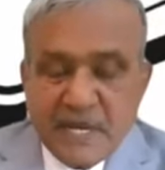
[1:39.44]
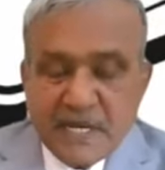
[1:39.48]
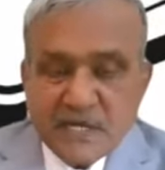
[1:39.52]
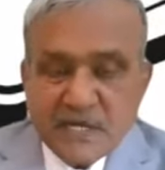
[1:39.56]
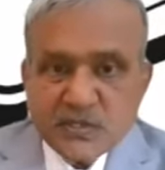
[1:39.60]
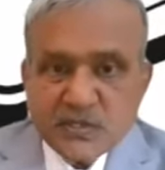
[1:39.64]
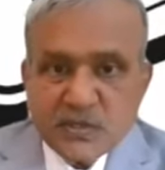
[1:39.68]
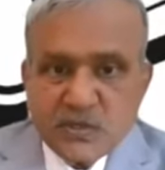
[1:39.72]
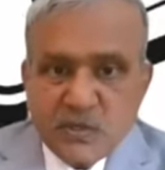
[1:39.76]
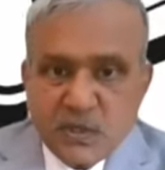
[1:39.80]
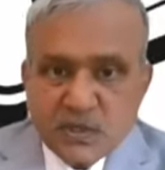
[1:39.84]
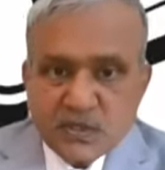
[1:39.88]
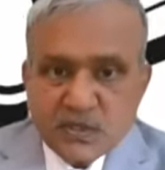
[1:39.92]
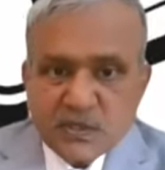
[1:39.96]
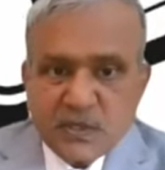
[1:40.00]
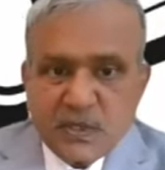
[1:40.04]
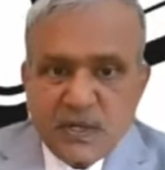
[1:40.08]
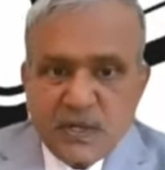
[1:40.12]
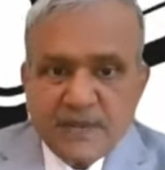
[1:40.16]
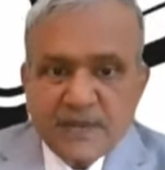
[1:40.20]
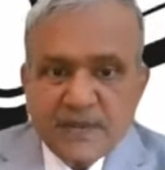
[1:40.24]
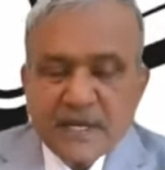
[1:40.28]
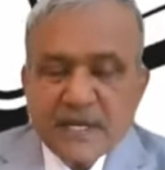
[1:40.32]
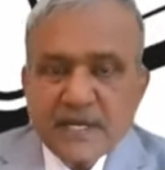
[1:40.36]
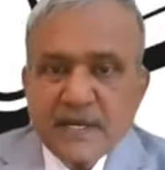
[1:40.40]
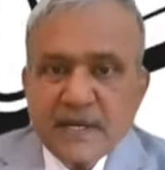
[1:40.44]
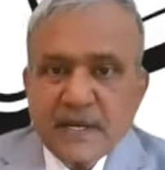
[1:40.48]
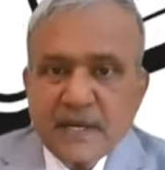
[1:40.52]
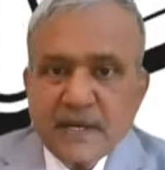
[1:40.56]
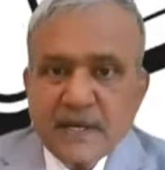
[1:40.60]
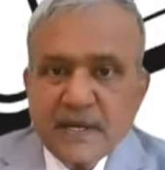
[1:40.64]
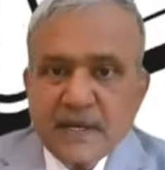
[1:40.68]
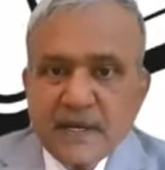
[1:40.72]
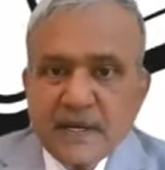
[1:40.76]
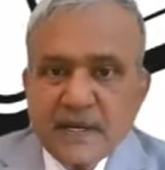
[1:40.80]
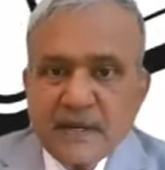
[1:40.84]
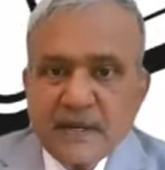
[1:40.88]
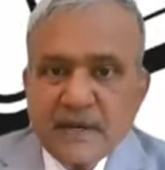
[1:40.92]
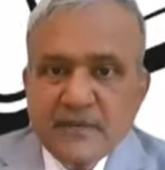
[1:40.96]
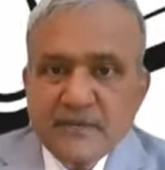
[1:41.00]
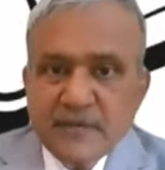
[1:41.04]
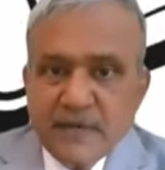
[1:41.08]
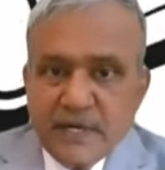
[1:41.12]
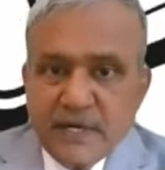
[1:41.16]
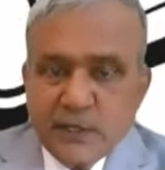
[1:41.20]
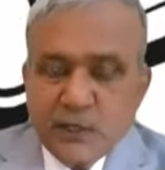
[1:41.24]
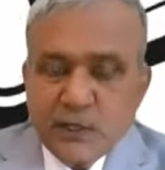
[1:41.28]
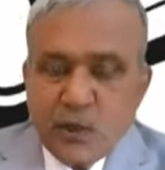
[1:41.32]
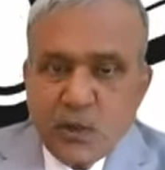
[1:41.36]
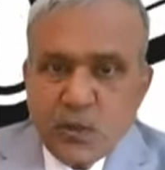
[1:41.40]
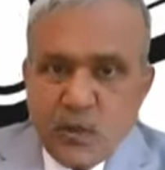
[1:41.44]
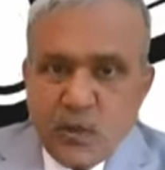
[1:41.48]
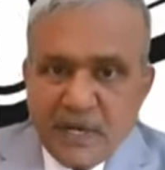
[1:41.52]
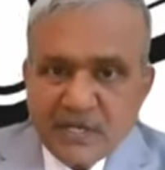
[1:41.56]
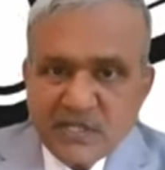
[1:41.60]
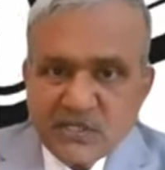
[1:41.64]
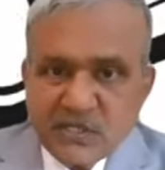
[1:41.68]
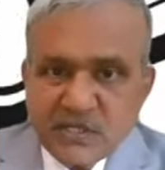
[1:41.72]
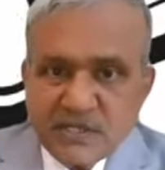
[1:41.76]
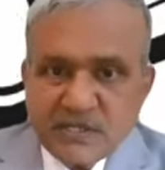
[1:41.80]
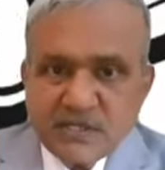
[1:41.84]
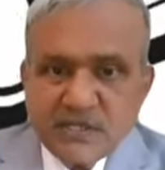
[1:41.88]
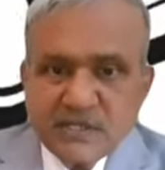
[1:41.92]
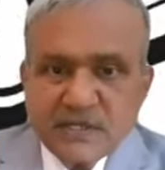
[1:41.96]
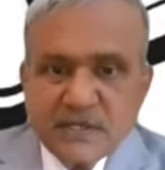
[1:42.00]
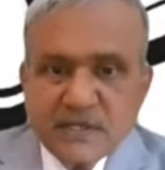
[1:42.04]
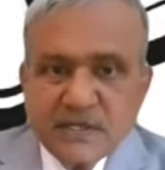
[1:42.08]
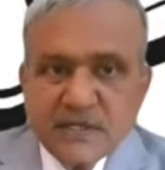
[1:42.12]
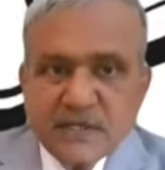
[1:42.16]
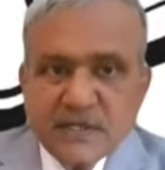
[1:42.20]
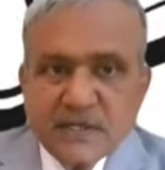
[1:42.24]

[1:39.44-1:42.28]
please go through our video, watch it.